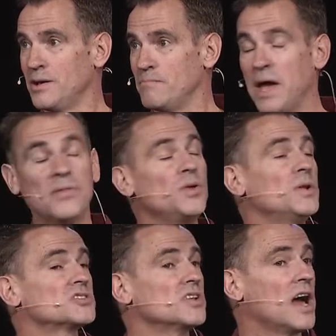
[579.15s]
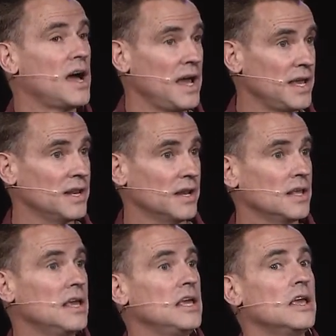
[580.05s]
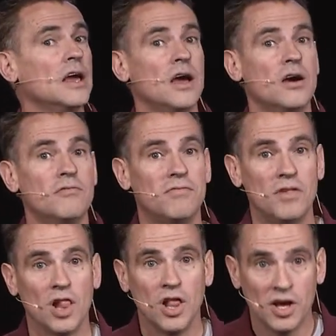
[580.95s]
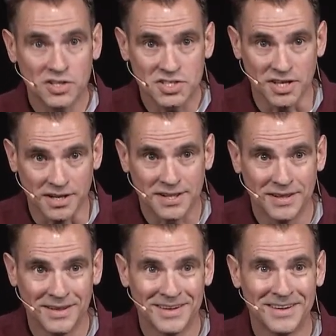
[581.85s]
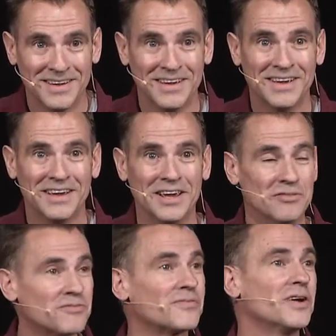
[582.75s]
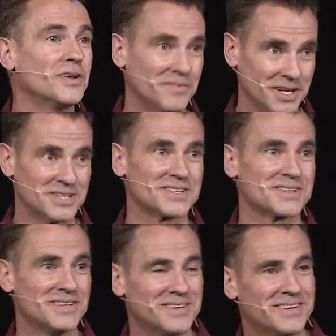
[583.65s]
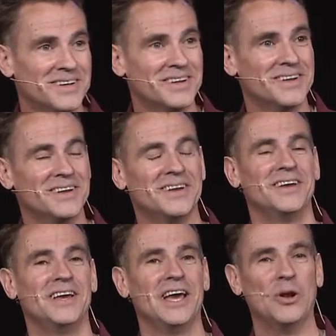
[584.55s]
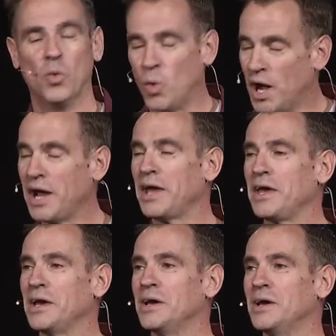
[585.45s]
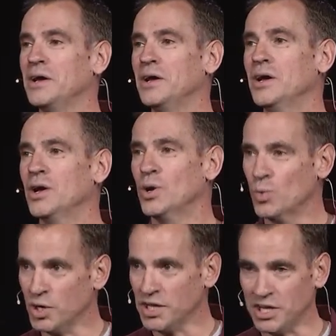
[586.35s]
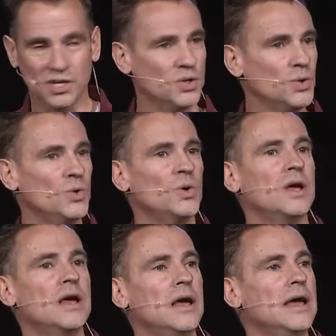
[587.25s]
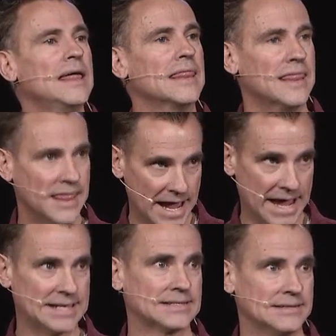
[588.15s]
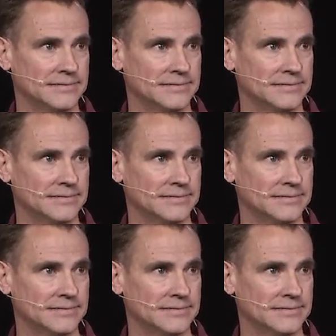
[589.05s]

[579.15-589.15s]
Matthew doesn't hide it. He flaunts it in front of us. And why would he do that?